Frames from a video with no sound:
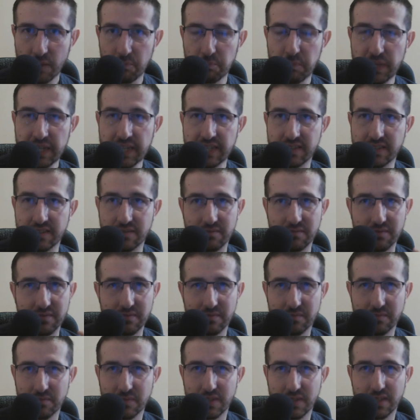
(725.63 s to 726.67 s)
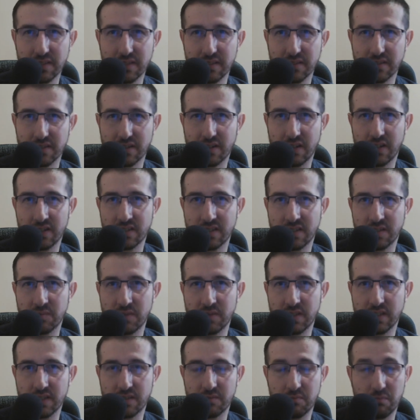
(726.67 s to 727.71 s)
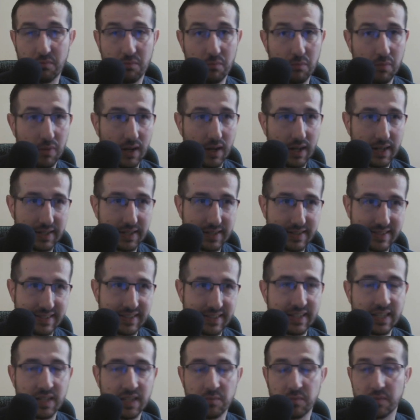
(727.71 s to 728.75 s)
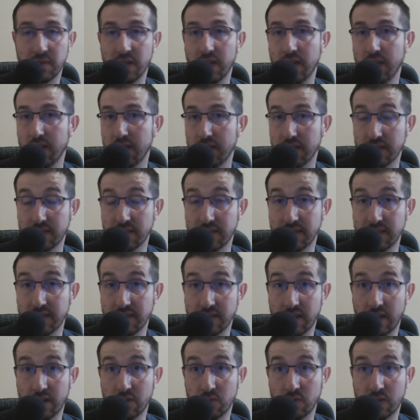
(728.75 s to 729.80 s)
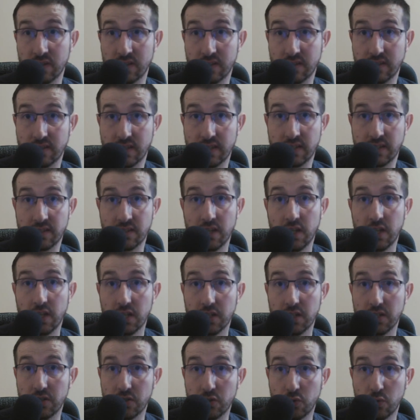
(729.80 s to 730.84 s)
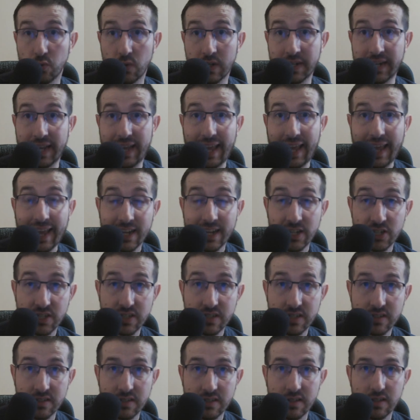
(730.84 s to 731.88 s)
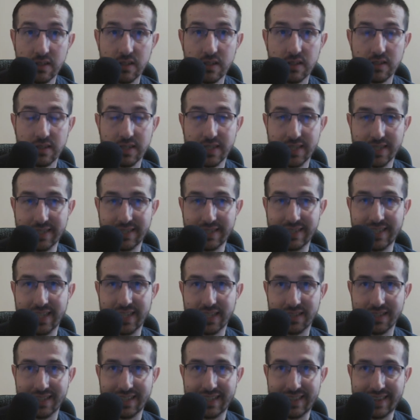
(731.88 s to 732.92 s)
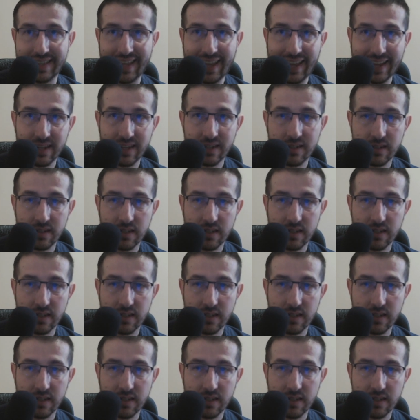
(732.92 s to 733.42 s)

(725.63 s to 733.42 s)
Bait. This is a concept that by its name it's easily to understand. You do an action that is not an attack,